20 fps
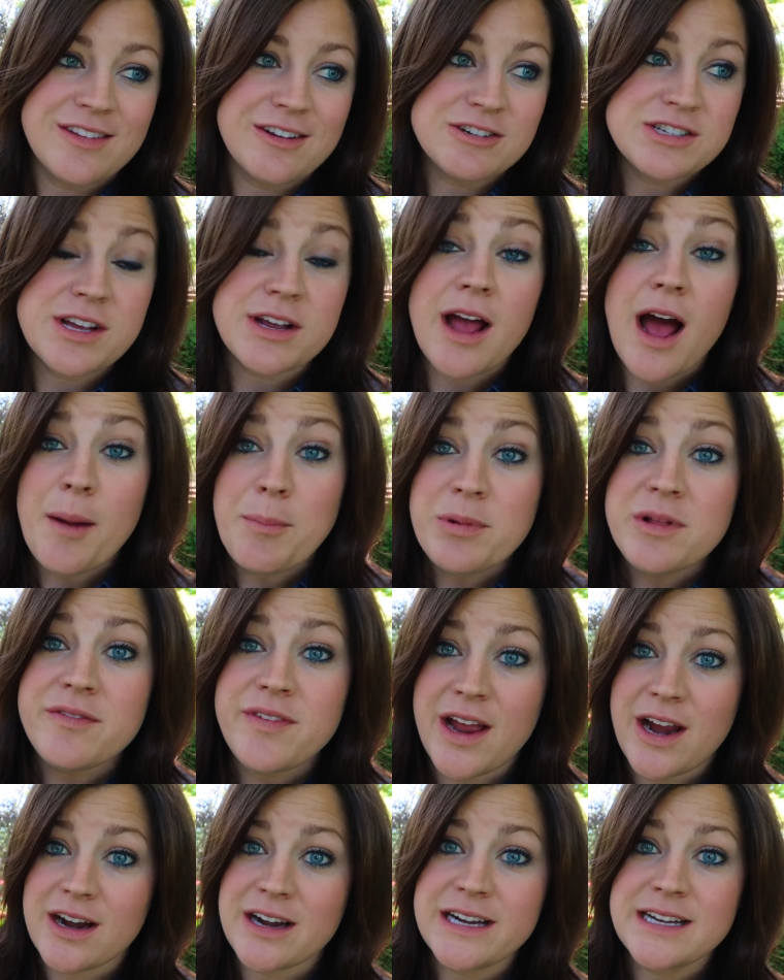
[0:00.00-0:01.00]
There's a couple of
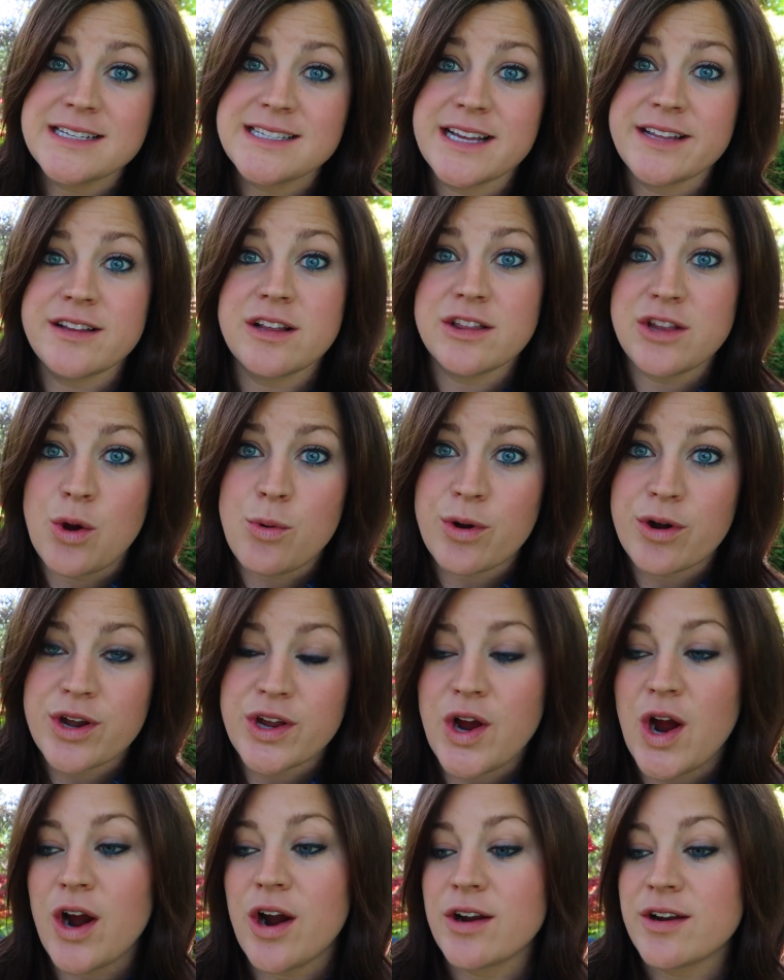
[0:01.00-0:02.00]
areas in the lower
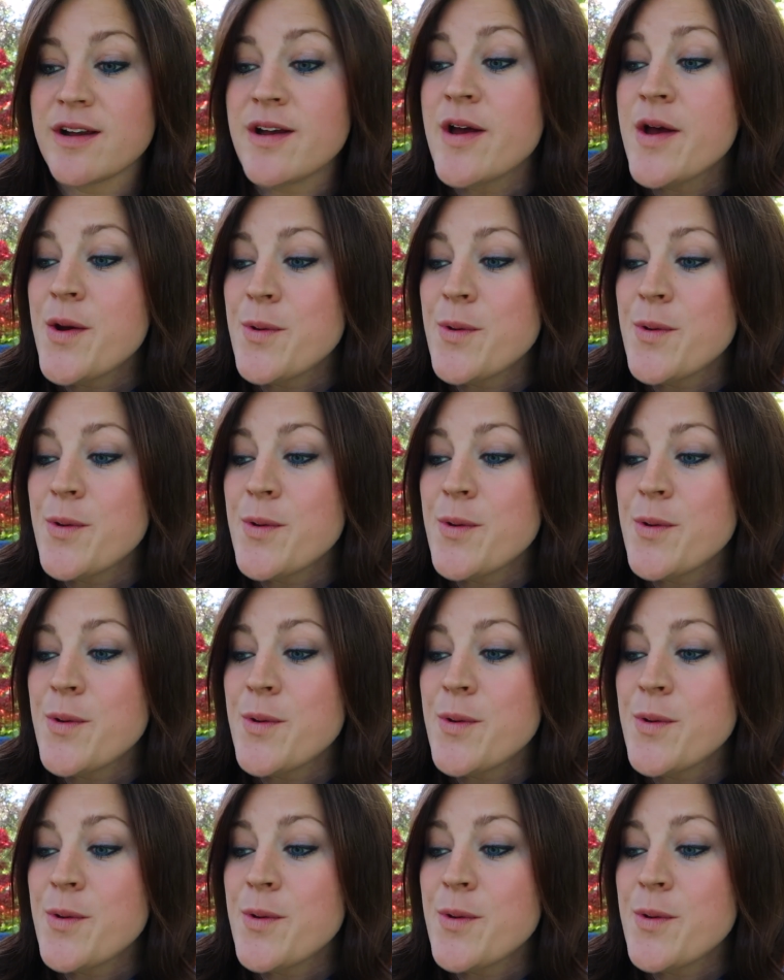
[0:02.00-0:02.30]
yard.